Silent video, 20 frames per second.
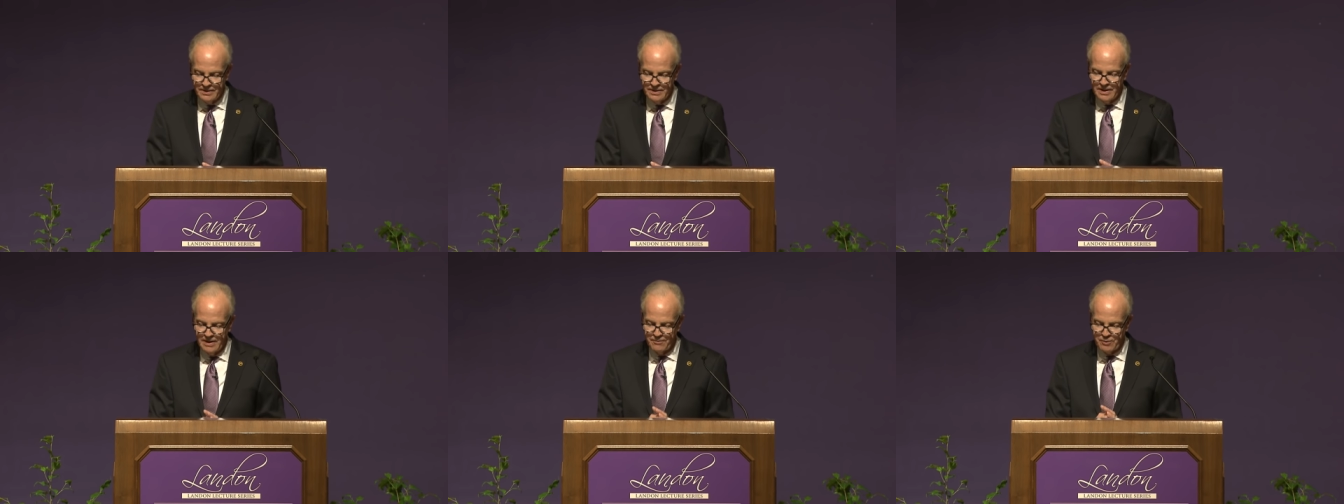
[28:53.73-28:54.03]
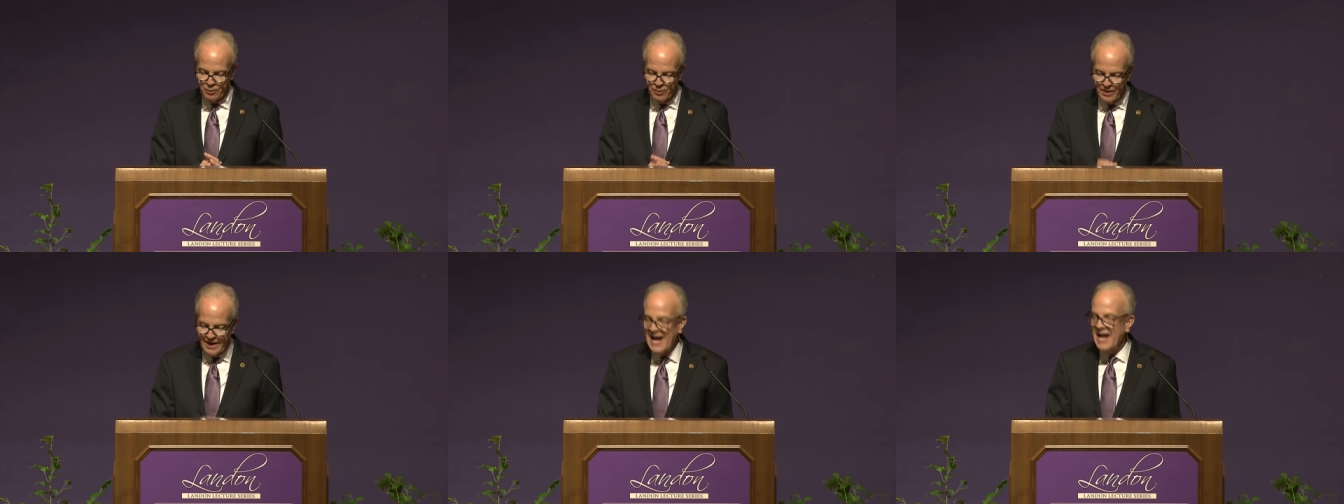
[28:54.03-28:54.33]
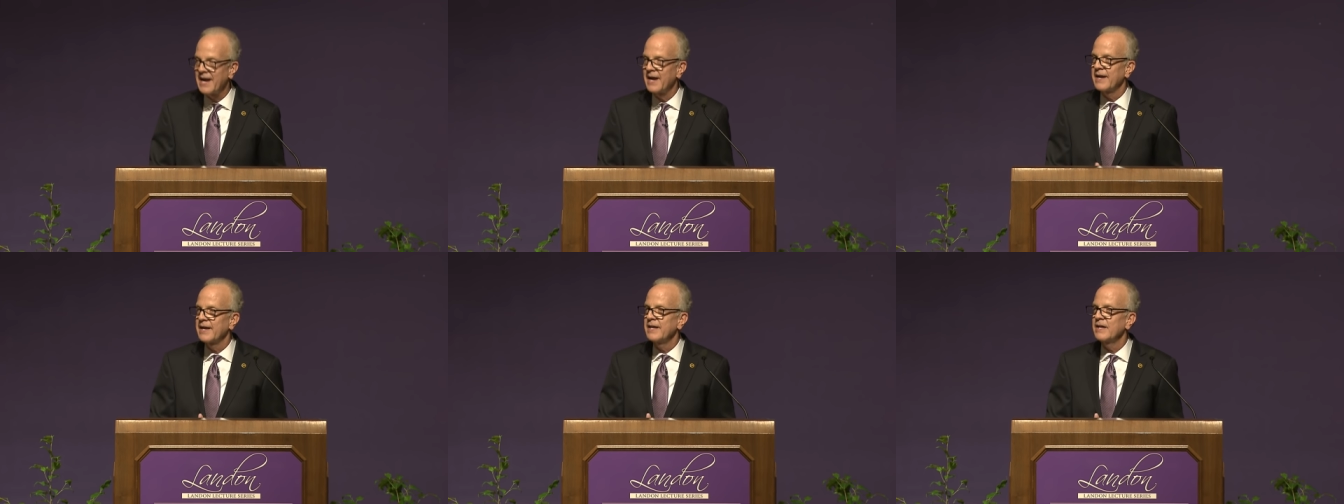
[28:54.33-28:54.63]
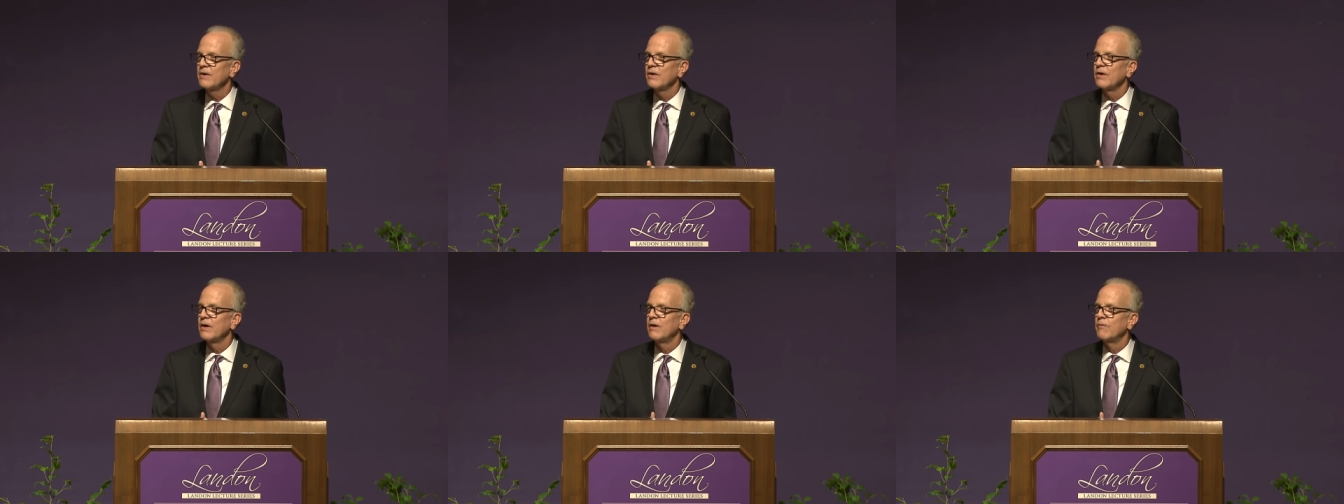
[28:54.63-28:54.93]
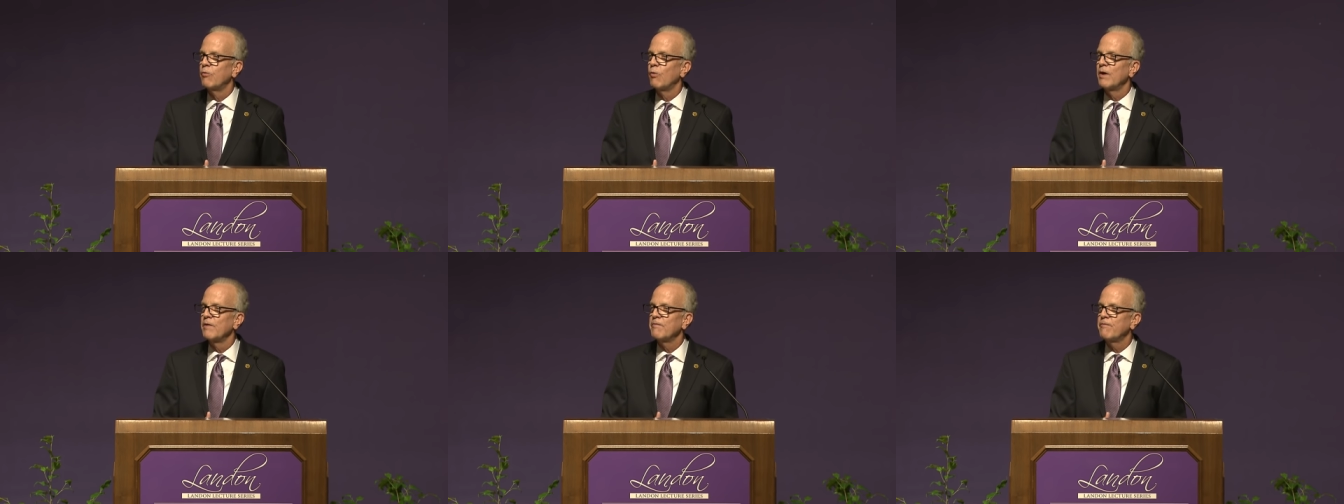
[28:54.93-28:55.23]
of the reality
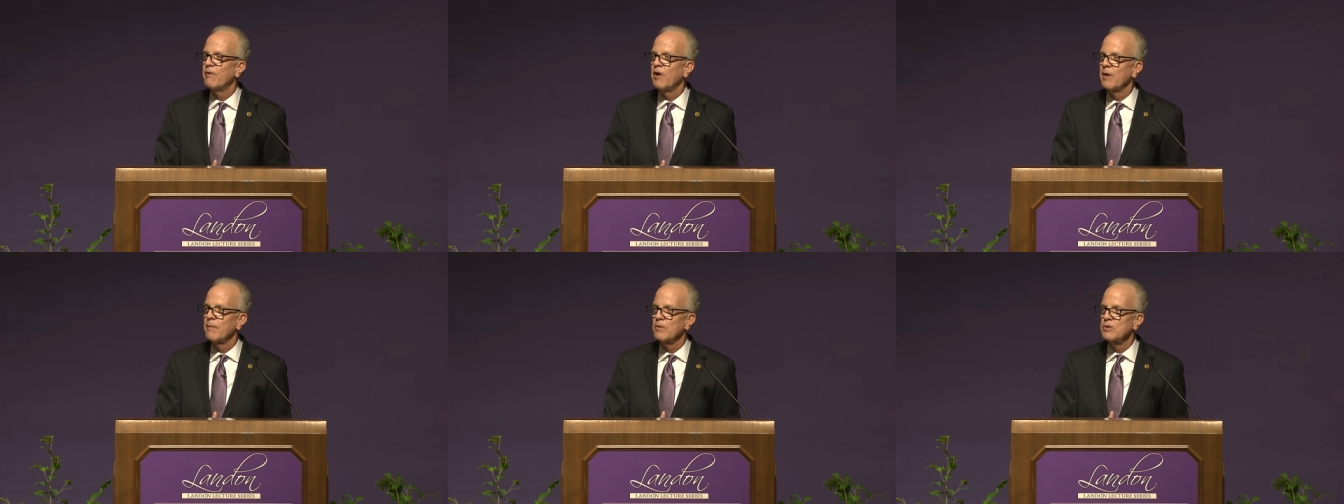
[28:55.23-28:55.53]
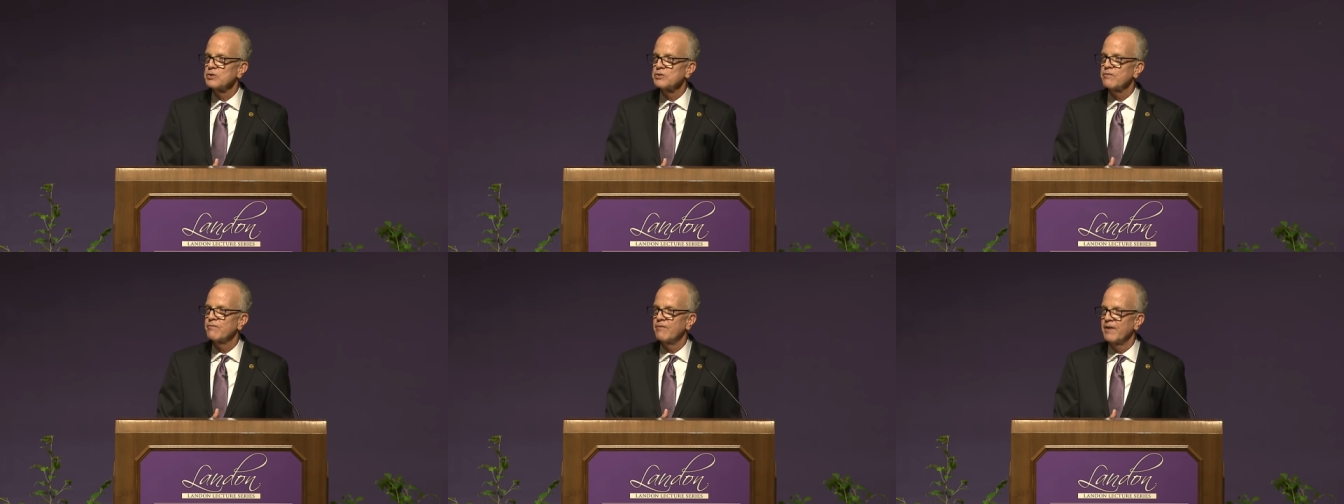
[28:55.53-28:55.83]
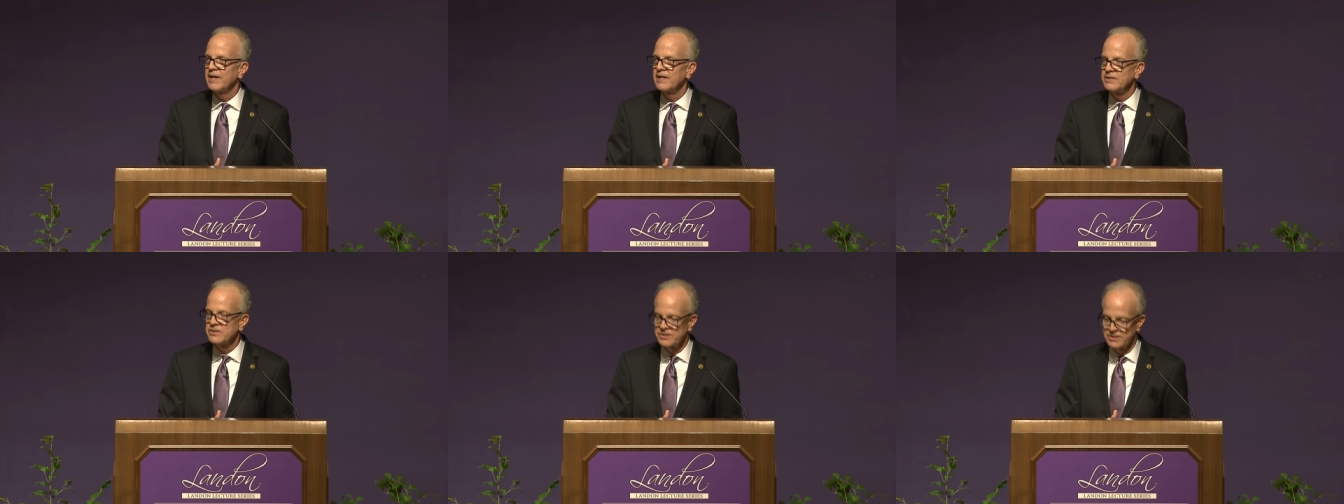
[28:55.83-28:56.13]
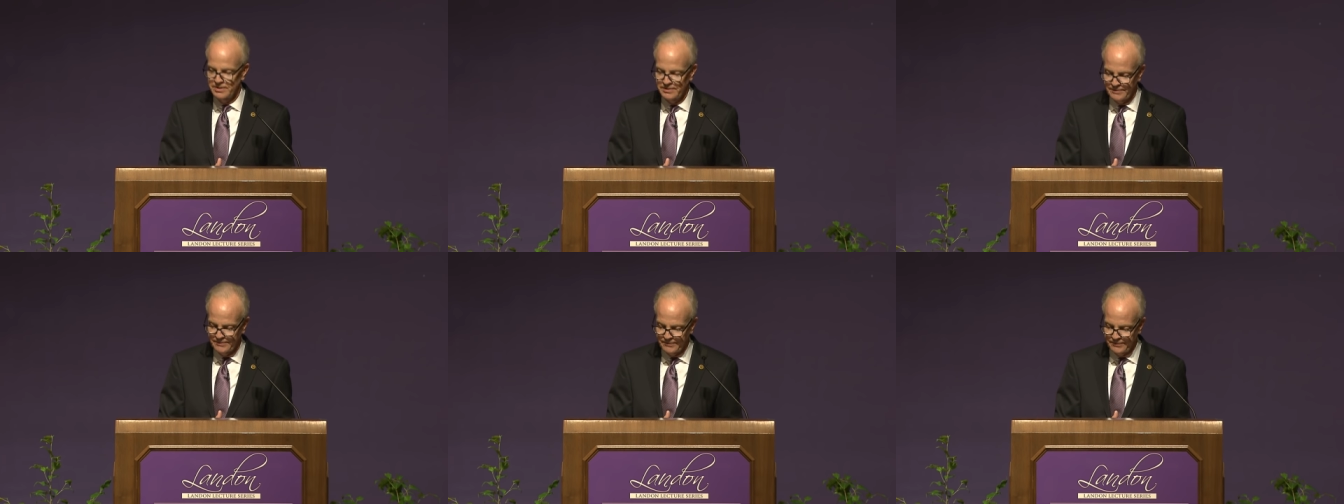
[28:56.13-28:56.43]
of what farmers face.